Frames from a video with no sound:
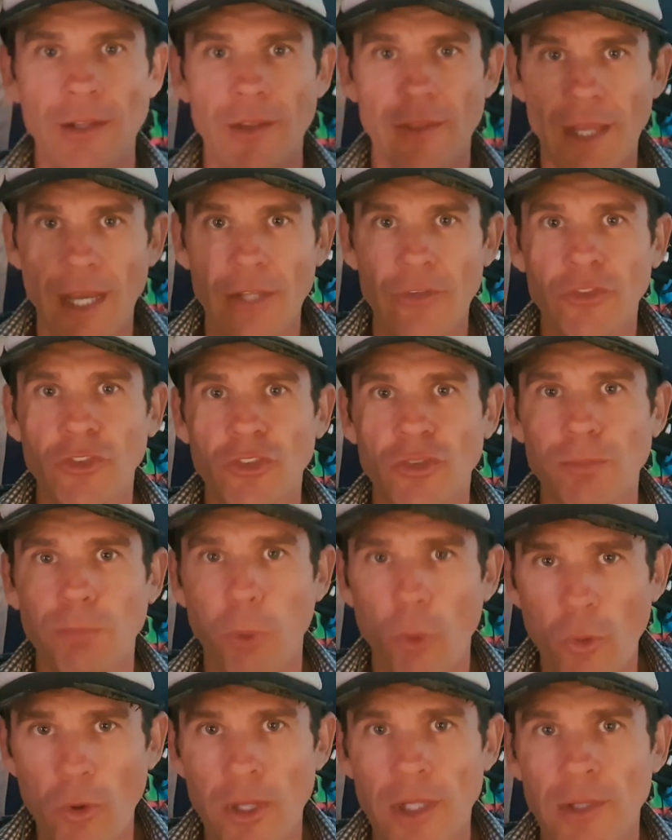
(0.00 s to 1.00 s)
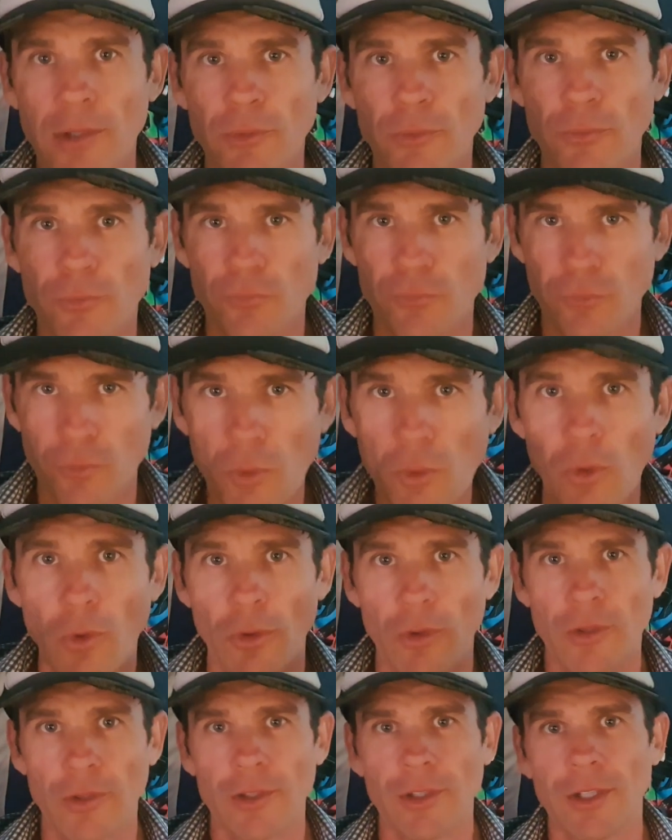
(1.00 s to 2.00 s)
that's sporting
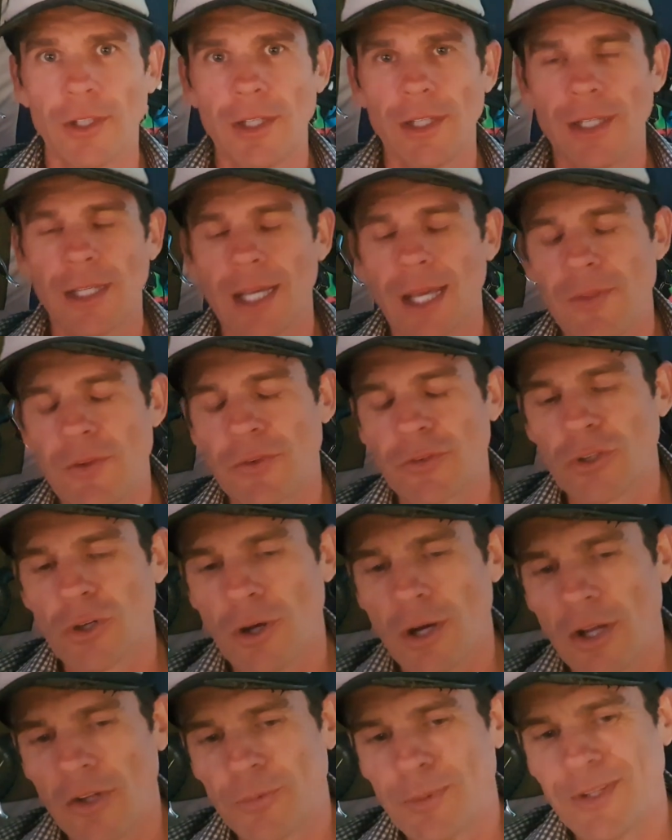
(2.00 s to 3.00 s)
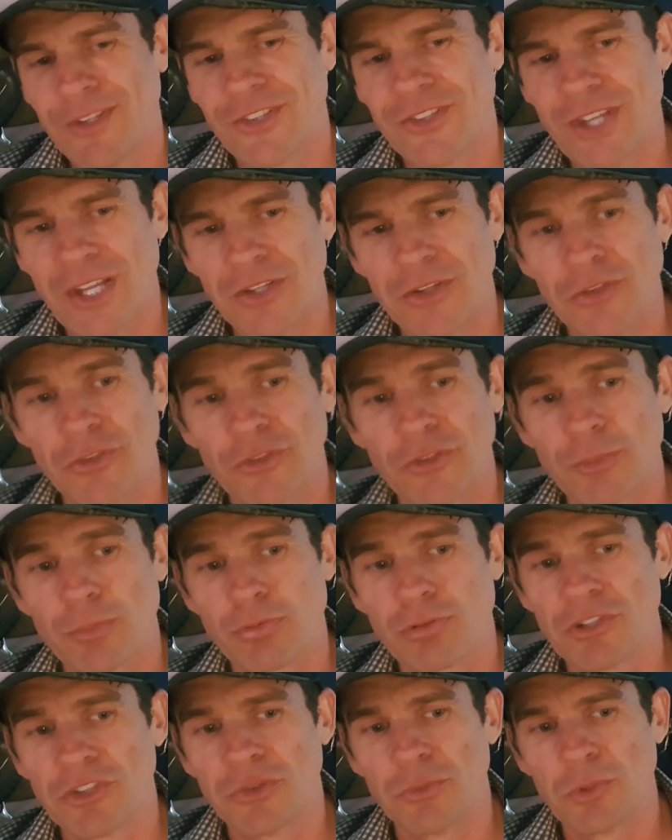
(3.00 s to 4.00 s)
fraud. And this guy has been sentenced to
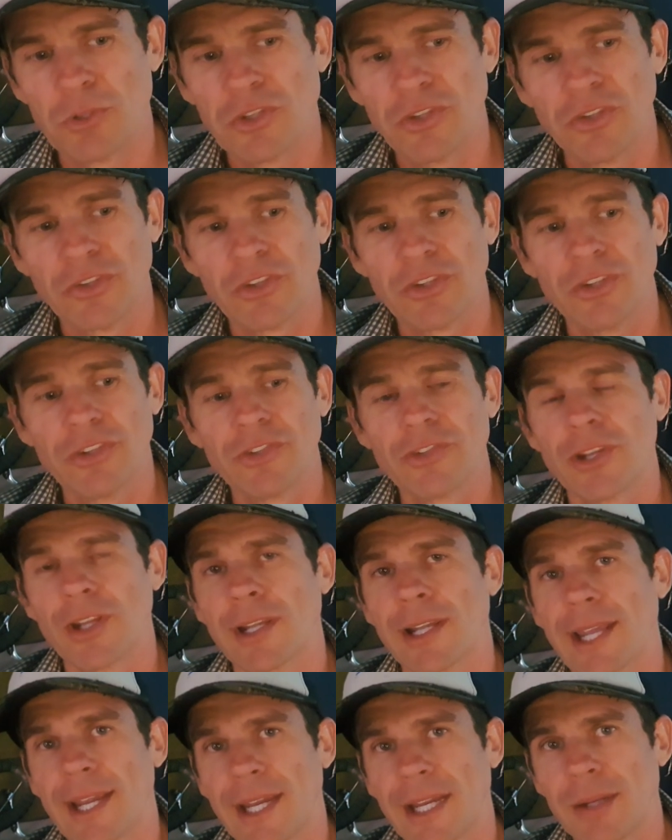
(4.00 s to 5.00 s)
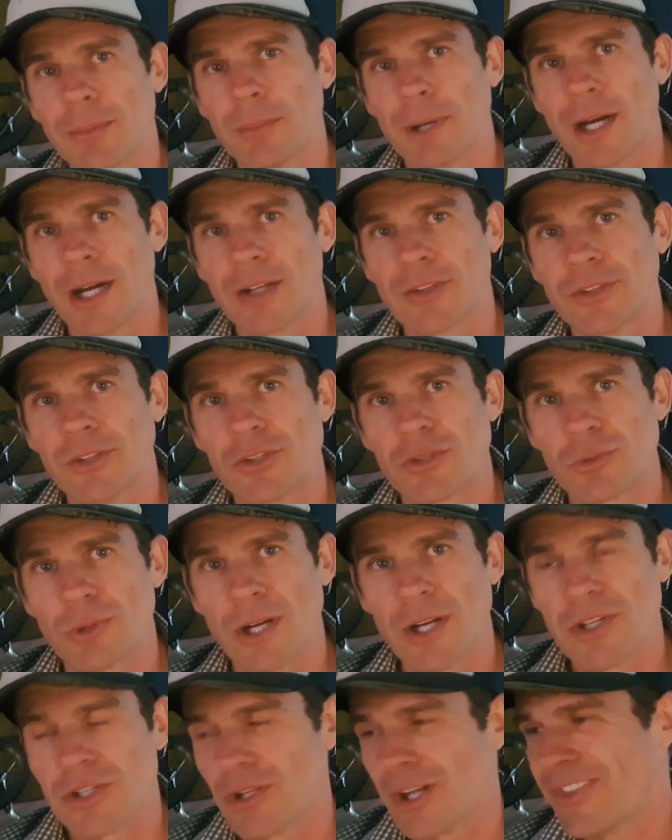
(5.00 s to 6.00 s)
prison, which is this is a landmark
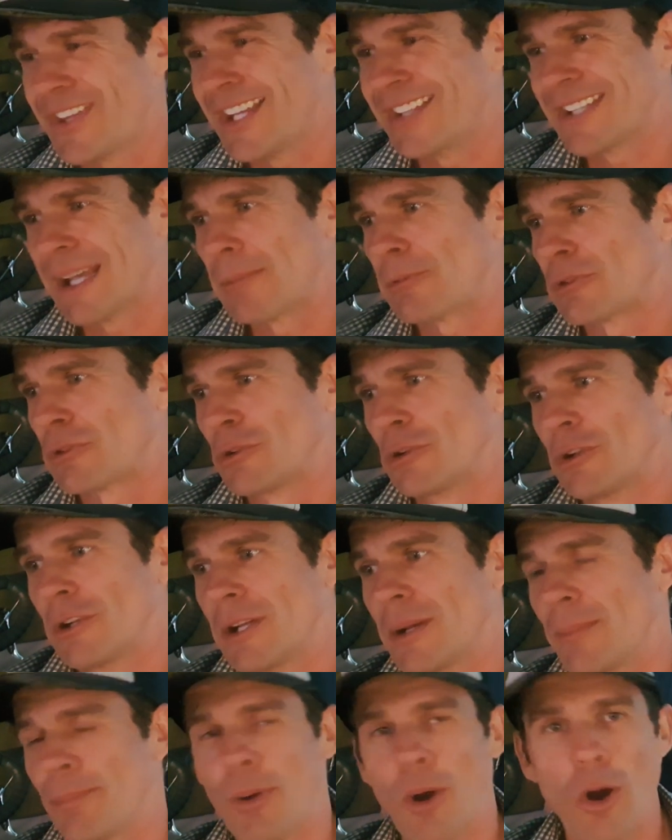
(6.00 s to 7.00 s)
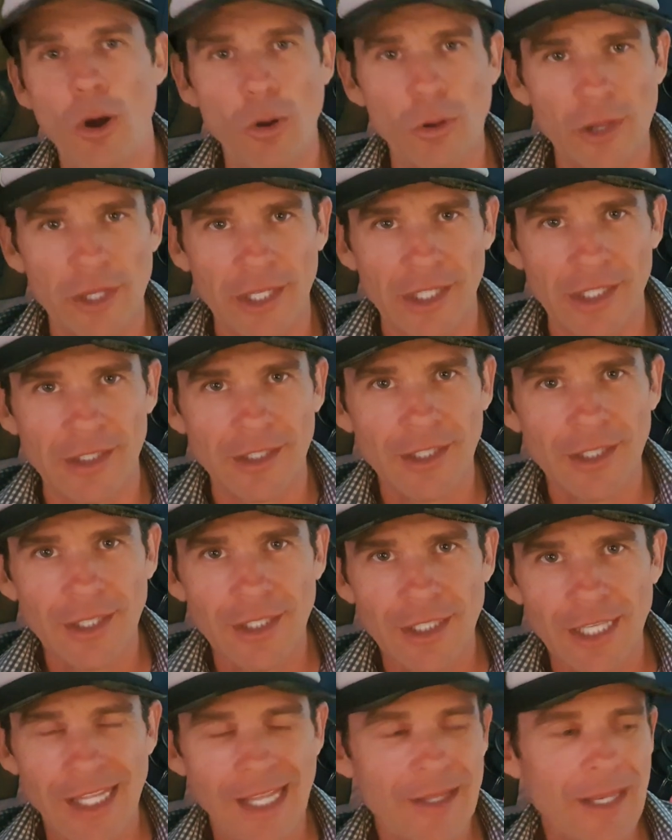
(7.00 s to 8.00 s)
situation. I think it's absolutely appalling,
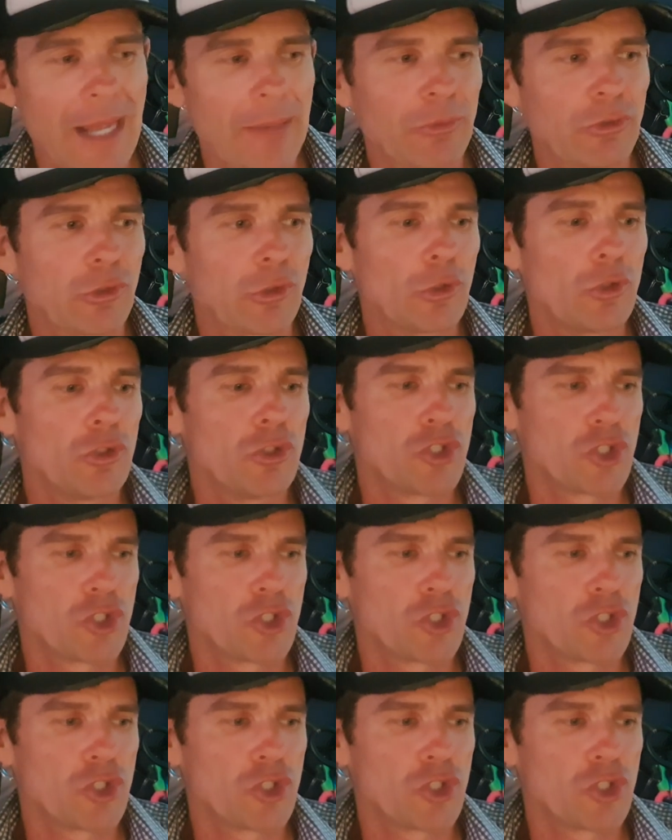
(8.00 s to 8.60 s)
an absolute